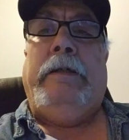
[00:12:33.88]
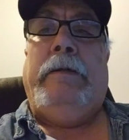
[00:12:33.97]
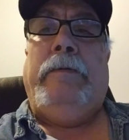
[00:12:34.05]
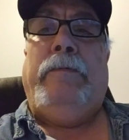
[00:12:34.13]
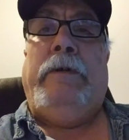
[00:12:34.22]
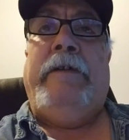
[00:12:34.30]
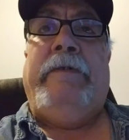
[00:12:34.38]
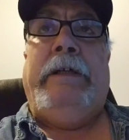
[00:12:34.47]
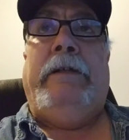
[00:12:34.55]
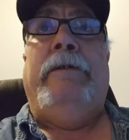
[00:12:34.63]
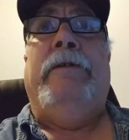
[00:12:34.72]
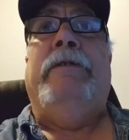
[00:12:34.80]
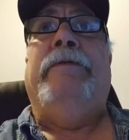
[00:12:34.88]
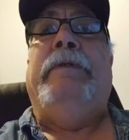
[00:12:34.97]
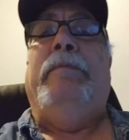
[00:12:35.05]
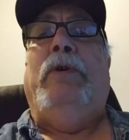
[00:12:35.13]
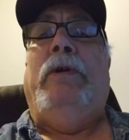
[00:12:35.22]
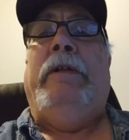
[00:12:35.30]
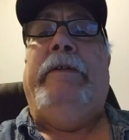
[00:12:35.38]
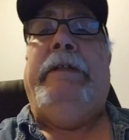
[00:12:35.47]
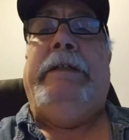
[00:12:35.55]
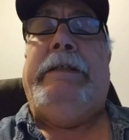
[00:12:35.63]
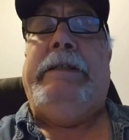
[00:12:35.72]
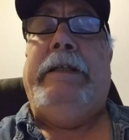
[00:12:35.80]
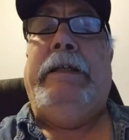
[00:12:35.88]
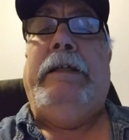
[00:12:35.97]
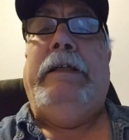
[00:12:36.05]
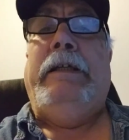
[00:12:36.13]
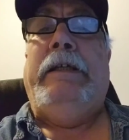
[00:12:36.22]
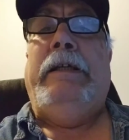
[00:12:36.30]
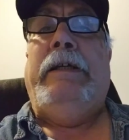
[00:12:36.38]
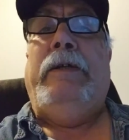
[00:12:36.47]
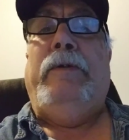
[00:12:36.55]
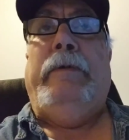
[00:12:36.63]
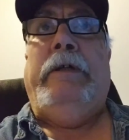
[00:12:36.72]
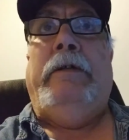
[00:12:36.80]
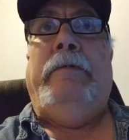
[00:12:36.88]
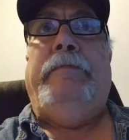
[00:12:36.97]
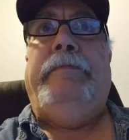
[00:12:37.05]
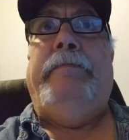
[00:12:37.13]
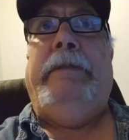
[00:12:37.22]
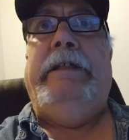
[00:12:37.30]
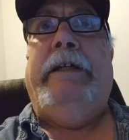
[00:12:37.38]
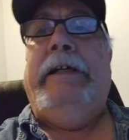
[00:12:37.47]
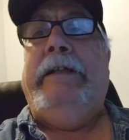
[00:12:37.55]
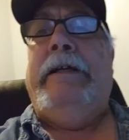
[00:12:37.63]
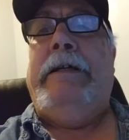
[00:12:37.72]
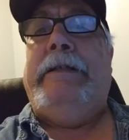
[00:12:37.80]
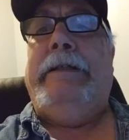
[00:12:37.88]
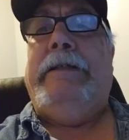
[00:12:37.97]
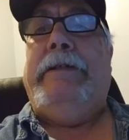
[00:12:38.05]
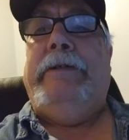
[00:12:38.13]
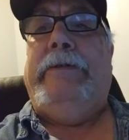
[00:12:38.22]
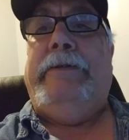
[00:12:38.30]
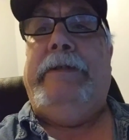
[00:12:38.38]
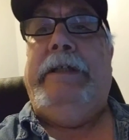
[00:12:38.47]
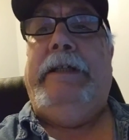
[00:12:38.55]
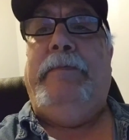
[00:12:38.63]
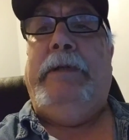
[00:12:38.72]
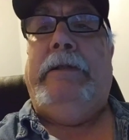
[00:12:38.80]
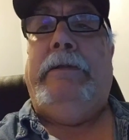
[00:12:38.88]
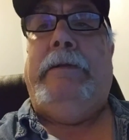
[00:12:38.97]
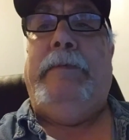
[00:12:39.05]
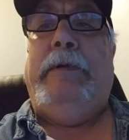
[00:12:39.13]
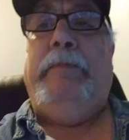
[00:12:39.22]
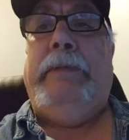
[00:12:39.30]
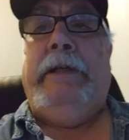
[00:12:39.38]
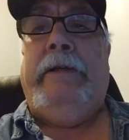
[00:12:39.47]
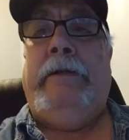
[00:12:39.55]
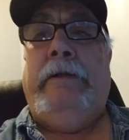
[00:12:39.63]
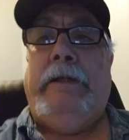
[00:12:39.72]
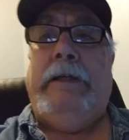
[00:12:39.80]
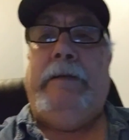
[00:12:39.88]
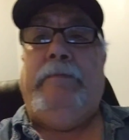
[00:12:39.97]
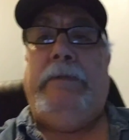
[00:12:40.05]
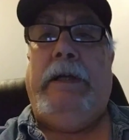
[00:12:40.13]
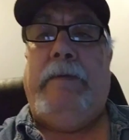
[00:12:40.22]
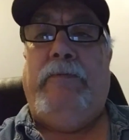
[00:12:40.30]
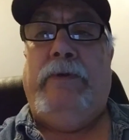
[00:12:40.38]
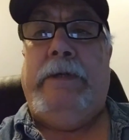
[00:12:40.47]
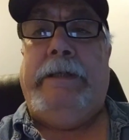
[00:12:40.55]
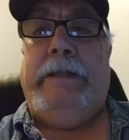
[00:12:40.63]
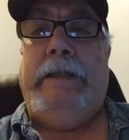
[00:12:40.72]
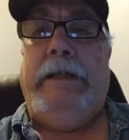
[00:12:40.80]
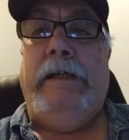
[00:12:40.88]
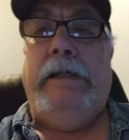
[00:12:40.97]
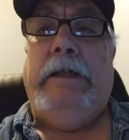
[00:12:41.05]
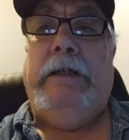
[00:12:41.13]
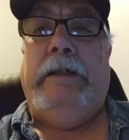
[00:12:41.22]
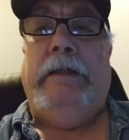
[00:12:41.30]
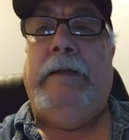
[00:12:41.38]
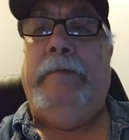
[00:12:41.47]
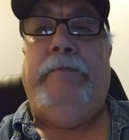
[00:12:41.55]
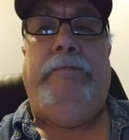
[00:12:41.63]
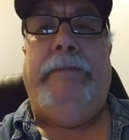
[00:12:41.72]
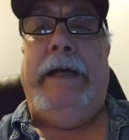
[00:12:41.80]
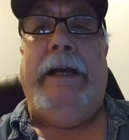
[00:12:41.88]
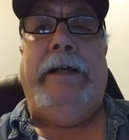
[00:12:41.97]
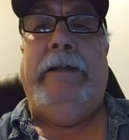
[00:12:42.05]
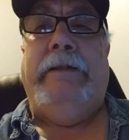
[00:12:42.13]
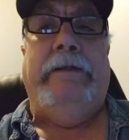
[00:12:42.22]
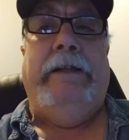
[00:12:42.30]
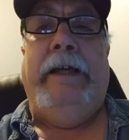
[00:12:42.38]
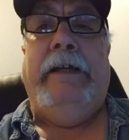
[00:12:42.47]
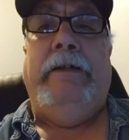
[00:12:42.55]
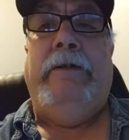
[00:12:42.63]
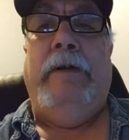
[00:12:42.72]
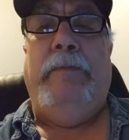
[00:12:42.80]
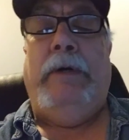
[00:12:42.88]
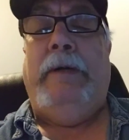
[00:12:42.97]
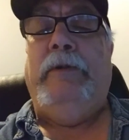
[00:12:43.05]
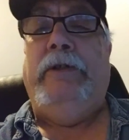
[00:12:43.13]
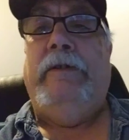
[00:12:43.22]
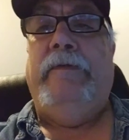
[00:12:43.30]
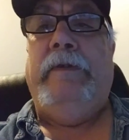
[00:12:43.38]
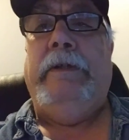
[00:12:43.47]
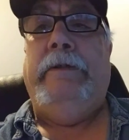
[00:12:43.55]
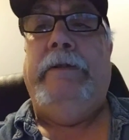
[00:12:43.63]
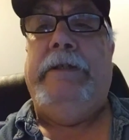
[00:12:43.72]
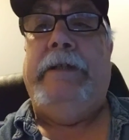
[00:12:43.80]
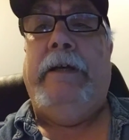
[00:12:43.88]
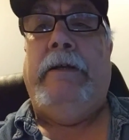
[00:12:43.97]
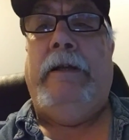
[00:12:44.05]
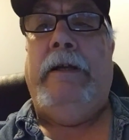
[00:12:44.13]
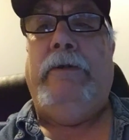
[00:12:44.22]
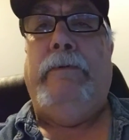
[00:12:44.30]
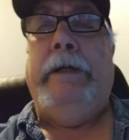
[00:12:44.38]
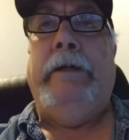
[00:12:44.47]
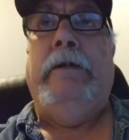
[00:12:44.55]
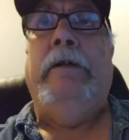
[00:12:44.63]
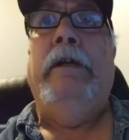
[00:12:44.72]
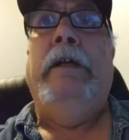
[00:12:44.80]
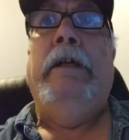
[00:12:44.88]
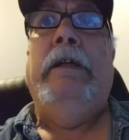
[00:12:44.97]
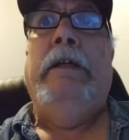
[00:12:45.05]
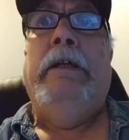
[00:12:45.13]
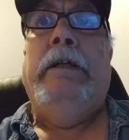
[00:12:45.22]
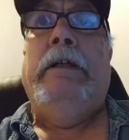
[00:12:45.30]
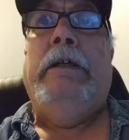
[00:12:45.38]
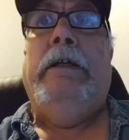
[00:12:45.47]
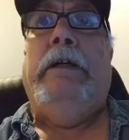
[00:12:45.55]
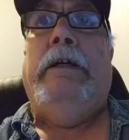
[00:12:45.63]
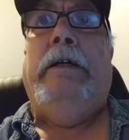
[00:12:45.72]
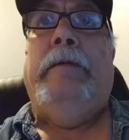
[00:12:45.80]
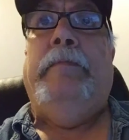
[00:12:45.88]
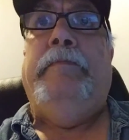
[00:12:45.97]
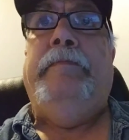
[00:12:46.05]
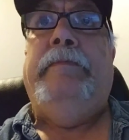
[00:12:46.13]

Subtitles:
what have I learned from all of this? Well, my diagnostic skills need to be a little bit better. I'm rusty. Back in the day, I probably could have figured this out a lot quicker. Part